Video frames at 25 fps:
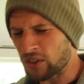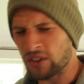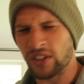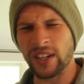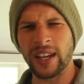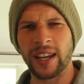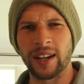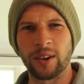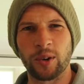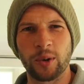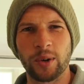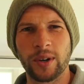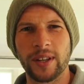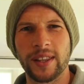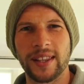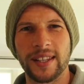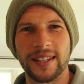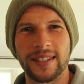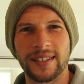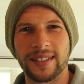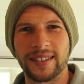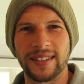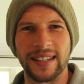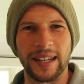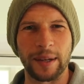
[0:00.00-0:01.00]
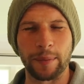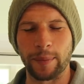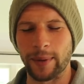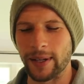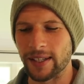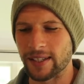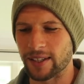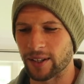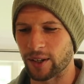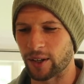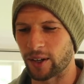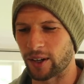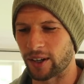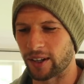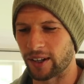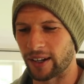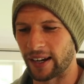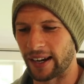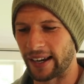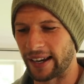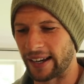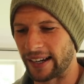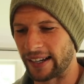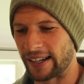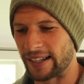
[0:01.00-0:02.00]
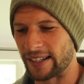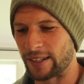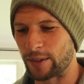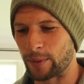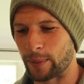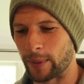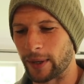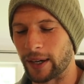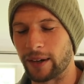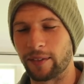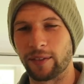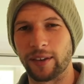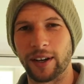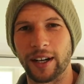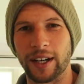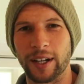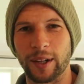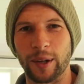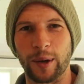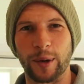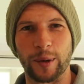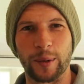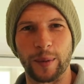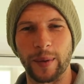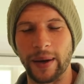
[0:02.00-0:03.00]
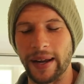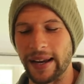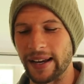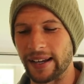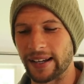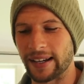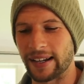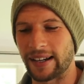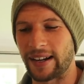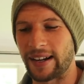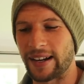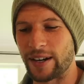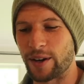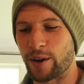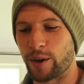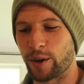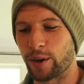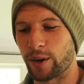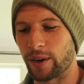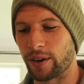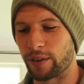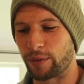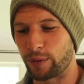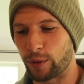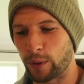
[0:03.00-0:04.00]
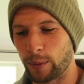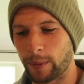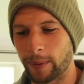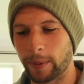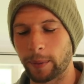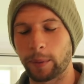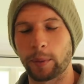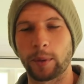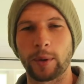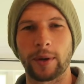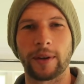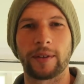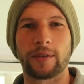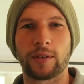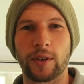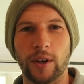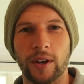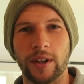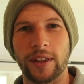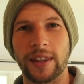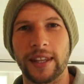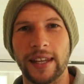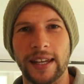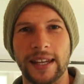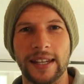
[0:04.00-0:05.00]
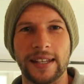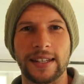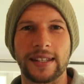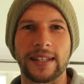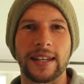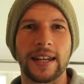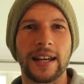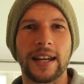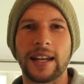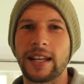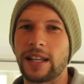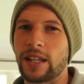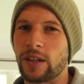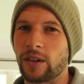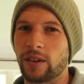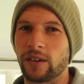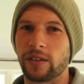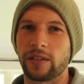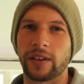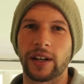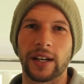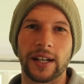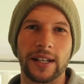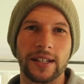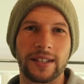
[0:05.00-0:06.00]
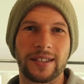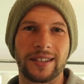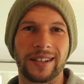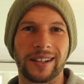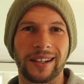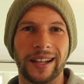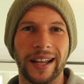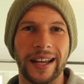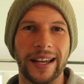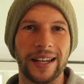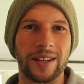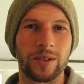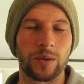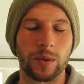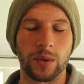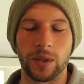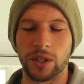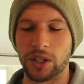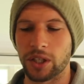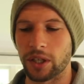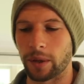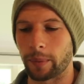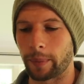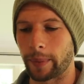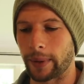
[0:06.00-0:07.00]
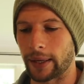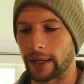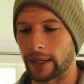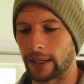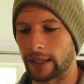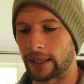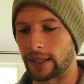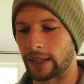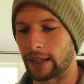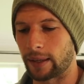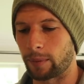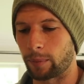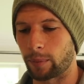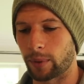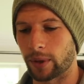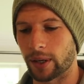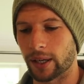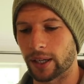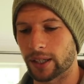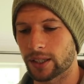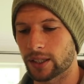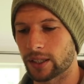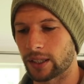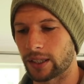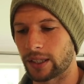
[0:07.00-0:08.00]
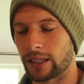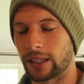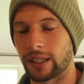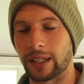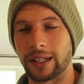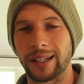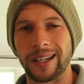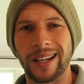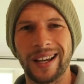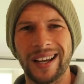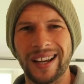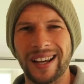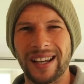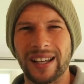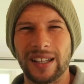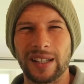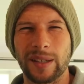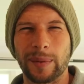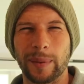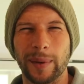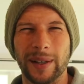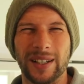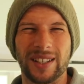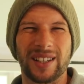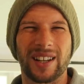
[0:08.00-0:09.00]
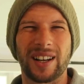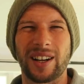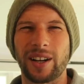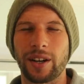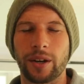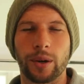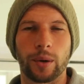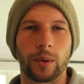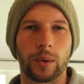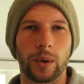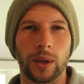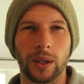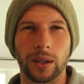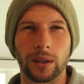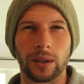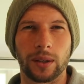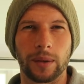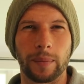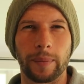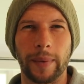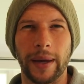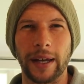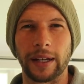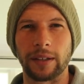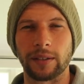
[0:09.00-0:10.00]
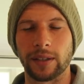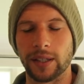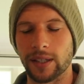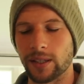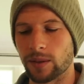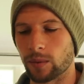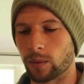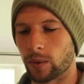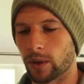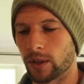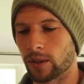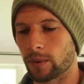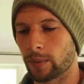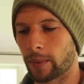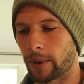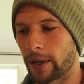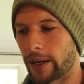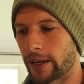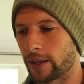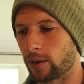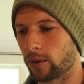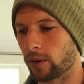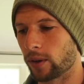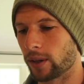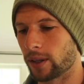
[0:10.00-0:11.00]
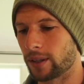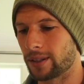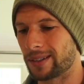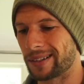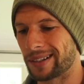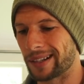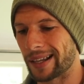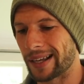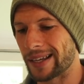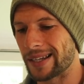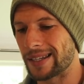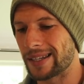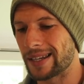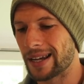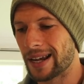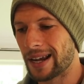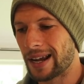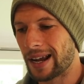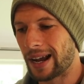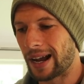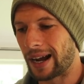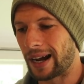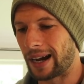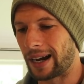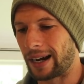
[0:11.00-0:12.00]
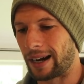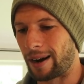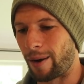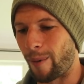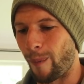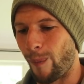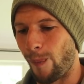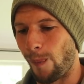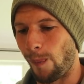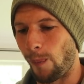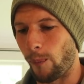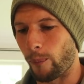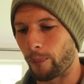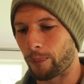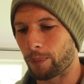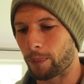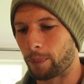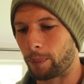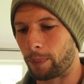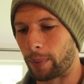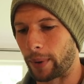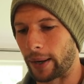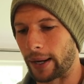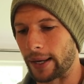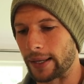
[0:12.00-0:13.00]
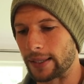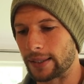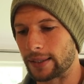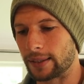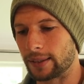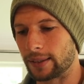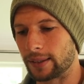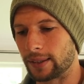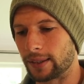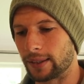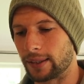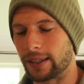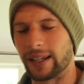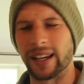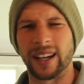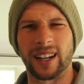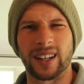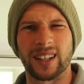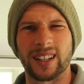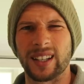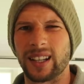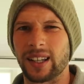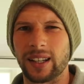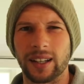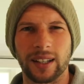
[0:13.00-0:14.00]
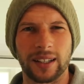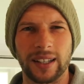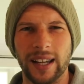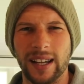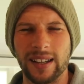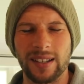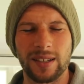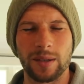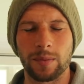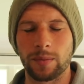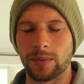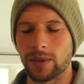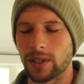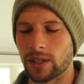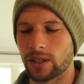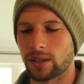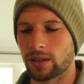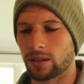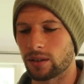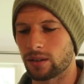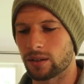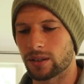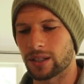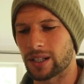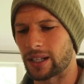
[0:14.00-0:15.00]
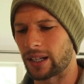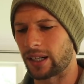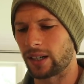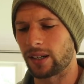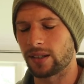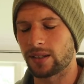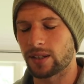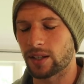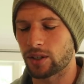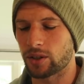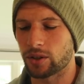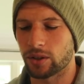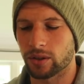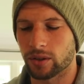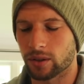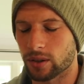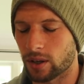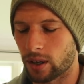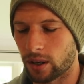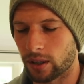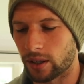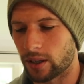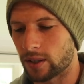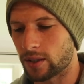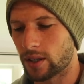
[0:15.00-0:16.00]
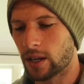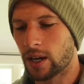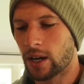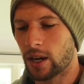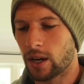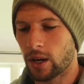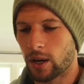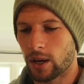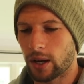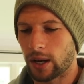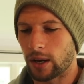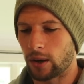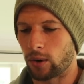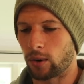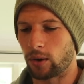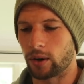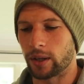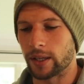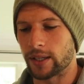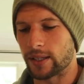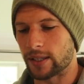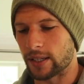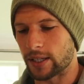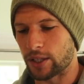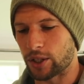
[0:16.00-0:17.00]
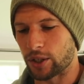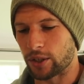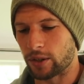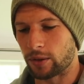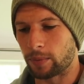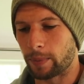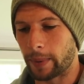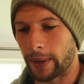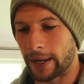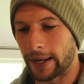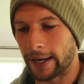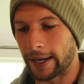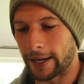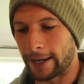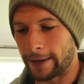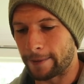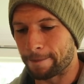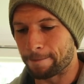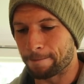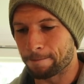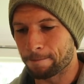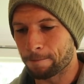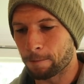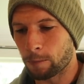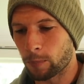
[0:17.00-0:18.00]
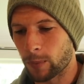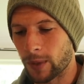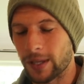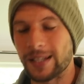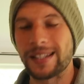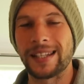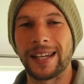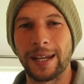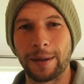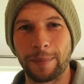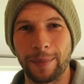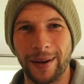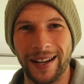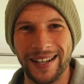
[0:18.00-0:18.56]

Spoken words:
yeah, ordered this 10 months ago and it's been a very long wait. I know a few people have got theirs. There were various delays with shipping and production, and to be honest, I don't know what the main reason was behind all the delays. But yeah, customs issues, clearance issues, God knows, all these issues. But 10